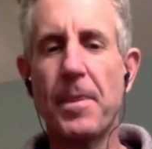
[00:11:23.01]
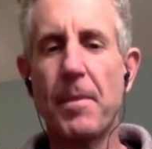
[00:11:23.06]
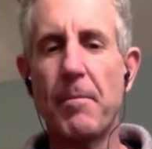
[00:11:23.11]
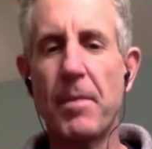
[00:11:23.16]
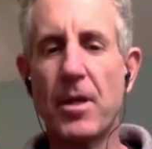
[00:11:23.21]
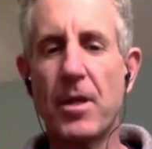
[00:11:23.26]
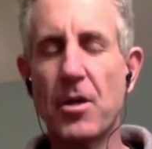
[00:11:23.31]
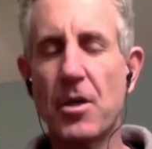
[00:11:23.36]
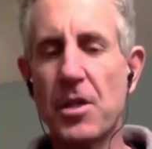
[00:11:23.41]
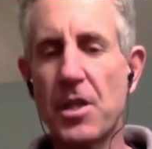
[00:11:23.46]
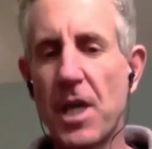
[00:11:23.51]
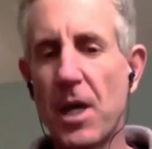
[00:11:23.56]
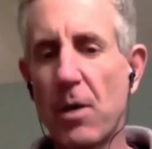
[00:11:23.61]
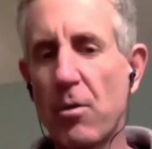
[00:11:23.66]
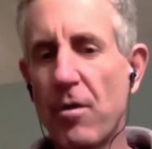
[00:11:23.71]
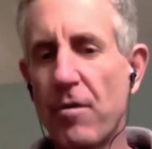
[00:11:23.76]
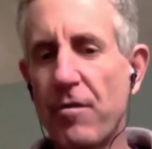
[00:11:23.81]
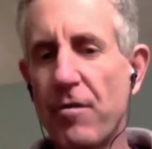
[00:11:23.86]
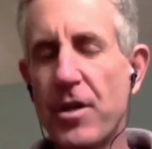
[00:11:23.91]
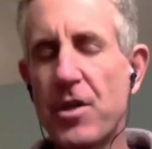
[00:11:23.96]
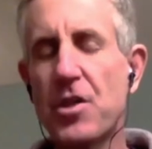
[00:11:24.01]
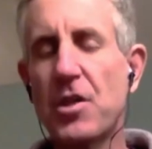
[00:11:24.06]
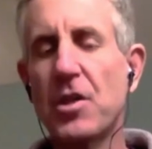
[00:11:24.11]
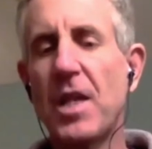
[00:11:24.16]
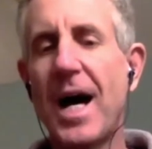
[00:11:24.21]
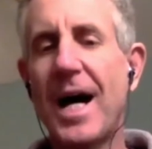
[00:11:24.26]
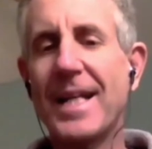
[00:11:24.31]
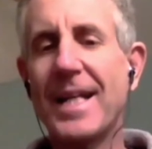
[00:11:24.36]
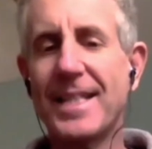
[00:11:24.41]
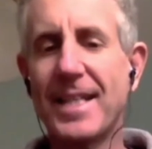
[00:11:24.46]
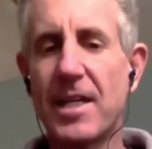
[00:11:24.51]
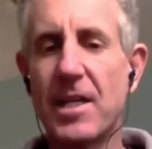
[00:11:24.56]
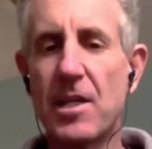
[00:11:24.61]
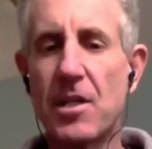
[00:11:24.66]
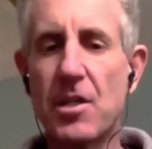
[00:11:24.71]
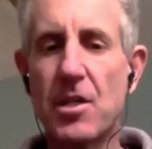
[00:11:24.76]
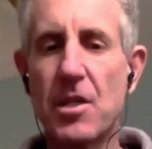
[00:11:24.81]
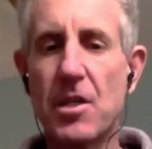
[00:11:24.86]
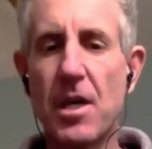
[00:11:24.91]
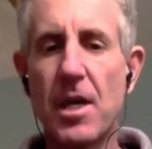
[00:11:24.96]
because they were
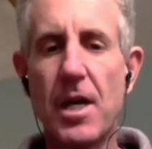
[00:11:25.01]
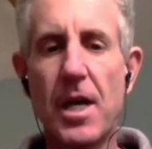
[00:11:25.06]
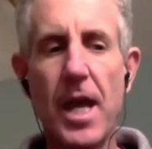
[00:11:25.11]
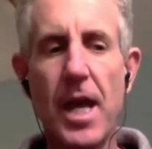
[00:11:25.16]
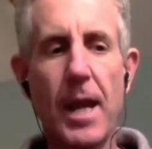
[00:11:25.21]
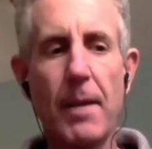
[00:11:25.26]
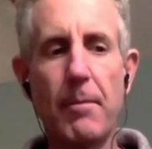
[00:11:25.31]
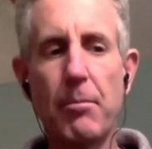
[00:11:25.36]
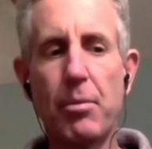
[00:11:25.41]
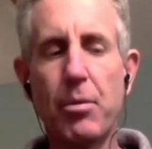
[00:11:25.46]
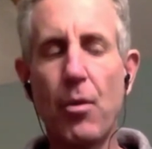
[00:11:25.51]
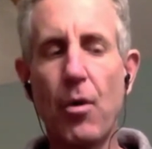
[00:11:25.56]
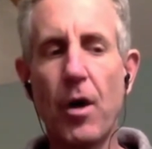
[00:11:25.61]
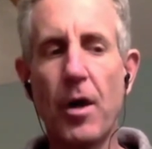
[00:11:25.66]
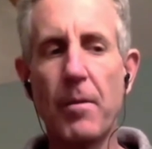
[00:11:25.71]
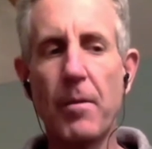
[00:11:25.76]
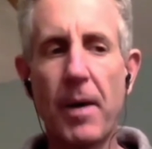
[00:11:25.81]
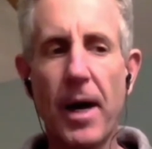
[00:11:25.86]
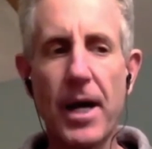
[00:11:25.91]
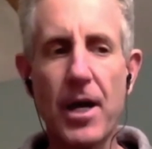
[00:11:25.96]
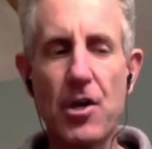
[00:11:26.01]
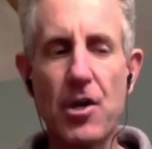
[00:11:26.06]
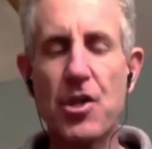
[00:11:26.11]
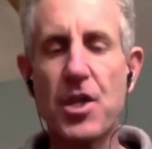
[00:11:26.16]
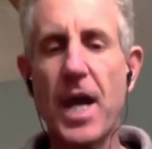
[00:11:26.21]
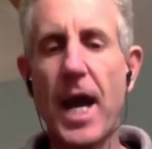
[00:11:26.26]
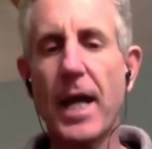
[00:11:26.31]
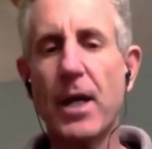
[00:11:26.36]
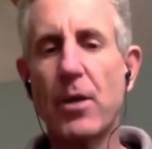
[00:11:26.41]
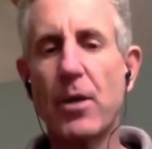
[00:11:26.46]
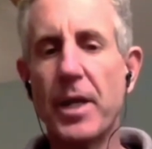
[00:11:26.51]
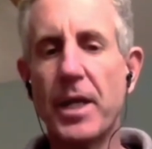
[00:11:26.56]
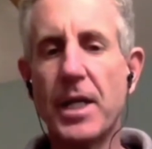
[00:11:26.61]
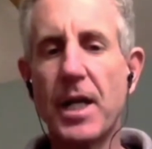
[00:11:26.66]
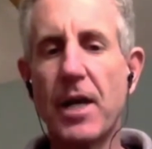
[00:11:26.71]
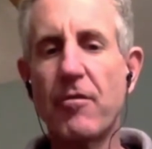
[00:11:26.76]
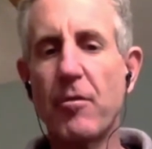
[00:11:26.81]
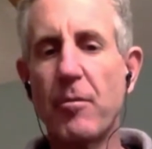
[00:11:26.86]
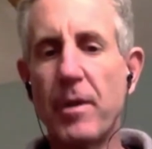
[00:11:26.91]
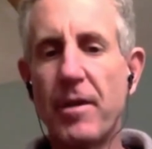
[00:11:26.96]
vigilantes employed by a shadowy
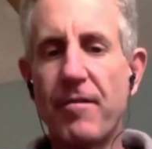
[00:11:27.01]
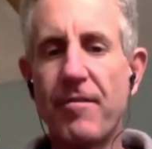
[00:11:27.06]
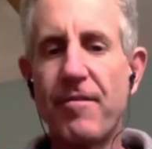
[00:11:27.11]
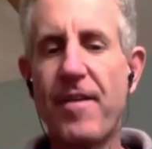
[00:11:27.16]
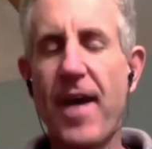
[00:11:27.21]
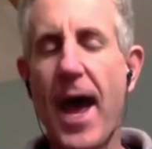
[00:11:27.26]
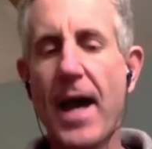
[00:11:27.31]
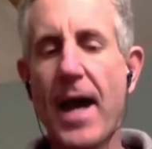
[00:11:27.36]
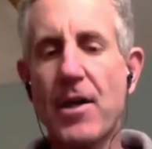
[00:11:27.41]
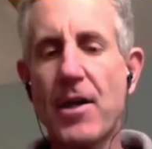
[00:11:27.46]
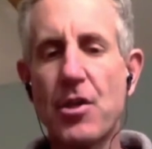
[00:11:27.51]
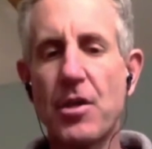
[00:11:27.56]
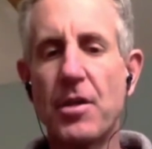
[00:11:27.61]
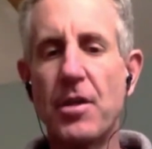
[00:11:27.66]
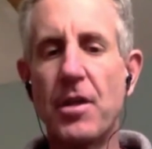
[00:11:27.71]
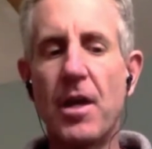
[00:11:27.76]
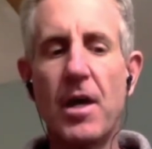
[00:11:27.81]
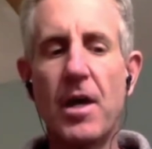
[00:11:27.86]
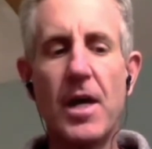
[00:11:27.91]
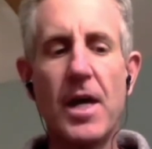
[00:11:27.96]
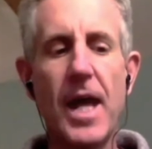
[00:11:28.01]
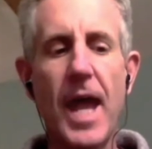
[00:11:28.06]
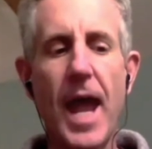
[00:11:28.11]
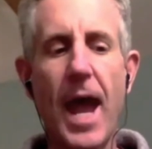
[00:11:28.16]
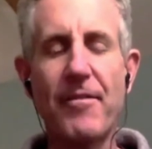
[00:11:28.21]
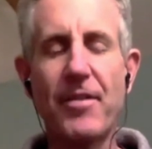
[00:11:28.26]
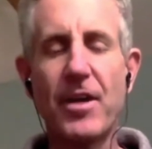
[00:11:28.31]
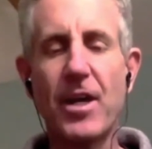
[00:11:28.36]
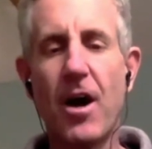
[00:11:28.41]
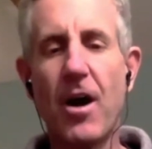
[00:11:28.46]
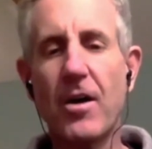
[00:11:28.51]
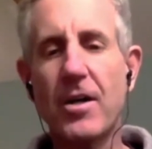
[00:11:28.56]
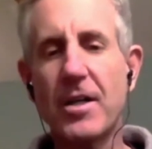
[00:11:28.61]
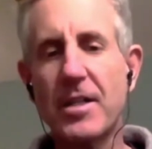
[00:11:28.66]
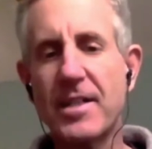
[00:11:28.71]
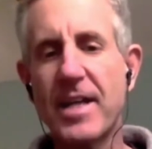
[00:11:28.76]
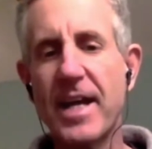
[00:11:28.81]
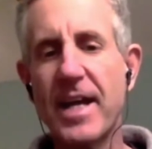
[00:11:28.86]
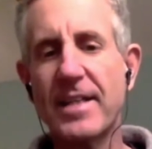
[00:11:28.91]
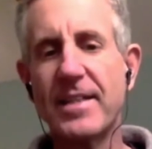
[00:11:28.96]
government faction having
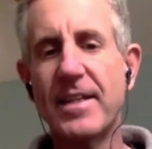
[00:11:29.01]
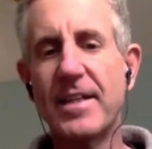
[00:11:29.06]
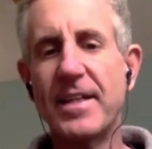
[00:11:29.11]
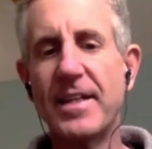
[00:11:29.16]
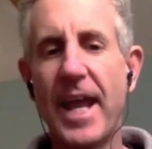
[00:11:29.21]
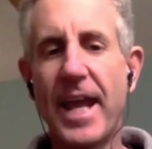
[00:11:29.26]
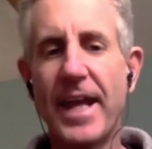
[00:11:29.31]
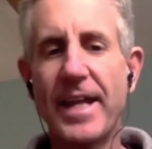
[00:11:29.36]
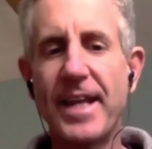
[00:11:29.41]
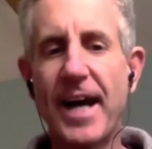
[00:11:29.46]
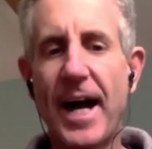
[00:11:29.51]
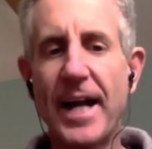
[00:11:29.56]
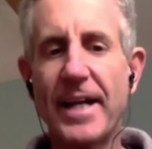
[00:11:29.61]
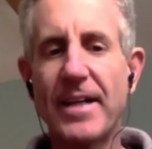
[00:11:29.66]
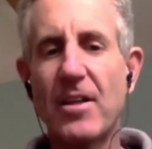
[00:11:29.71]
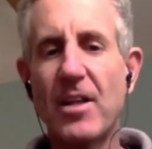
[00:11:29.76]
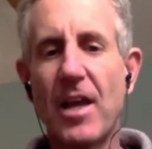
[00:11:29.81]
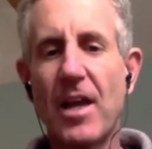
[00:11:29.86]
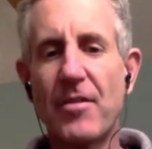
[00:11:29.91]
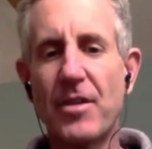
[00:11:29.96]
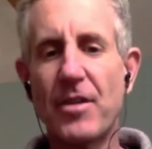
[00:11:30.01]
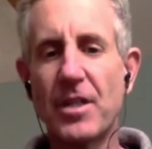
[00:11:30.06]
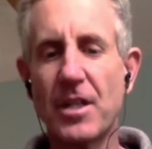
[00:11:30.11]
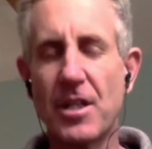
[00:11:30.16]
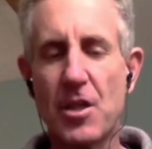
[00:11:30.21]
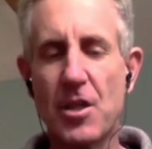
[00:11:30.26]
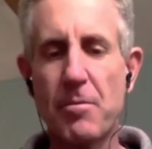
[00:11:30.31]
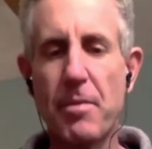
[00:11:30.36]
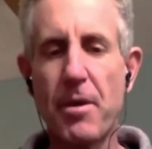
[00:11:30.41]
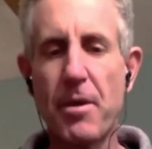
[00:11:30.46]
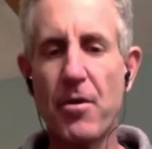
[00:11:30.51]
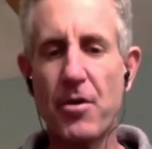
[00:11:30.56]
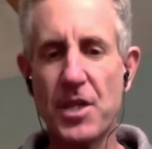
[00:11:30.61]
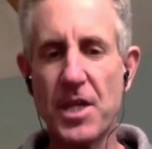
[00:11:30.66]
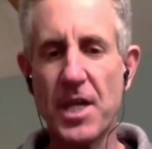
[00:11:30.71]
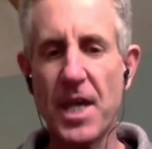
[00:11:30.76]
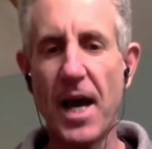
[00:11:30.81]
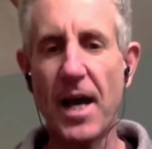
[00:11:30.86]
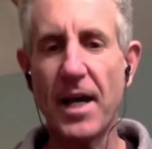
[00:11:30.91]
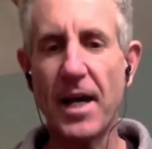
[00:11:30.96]
architected a 9/11
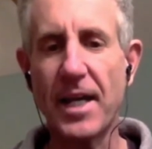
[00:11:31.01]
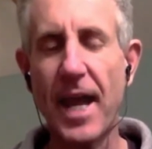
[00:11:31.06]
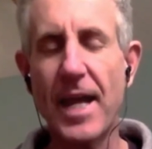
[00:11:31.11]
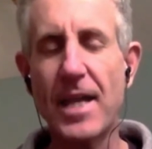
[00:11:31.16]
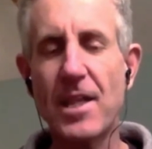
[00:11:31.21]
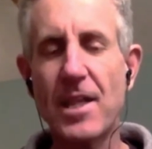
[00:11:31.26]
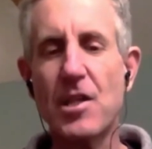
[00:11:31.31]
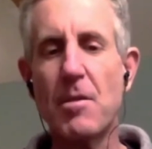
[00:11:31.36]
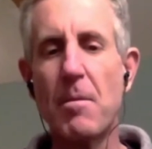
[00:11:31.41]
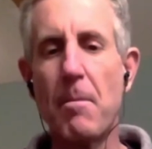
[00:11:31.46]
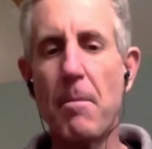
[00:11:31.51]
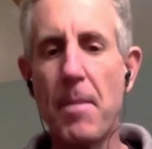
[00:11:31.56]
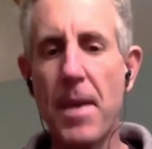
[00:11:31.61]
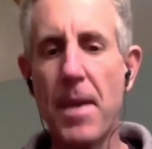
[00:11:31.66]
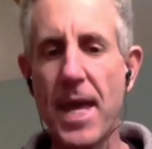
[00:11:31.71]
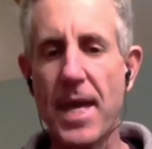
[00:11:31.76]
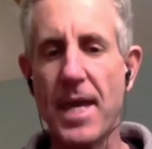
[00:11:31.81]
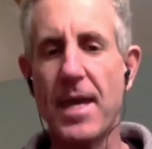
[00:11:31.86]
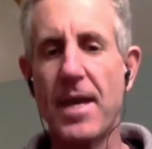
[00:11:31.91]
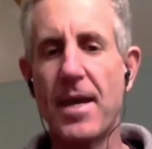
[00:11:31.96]
conspiracy against me.